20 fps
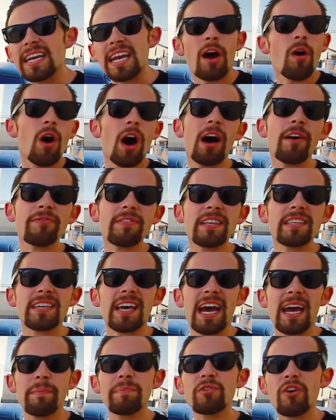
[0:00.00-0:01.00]
Now
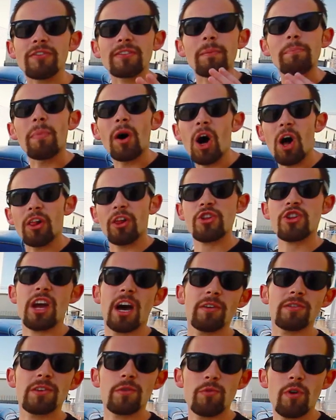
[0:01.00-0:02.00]
oftentimes you have to polish
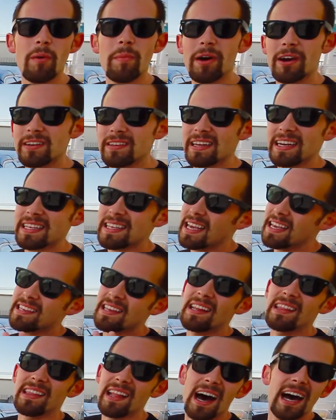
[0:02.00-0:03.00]
out swirl marks and it
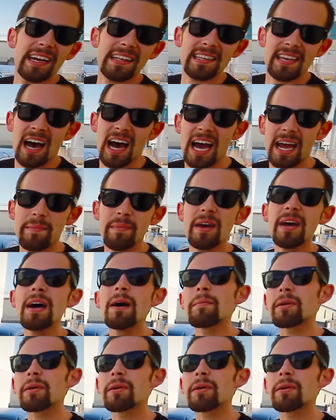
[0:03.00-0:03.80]
takes a lot of time,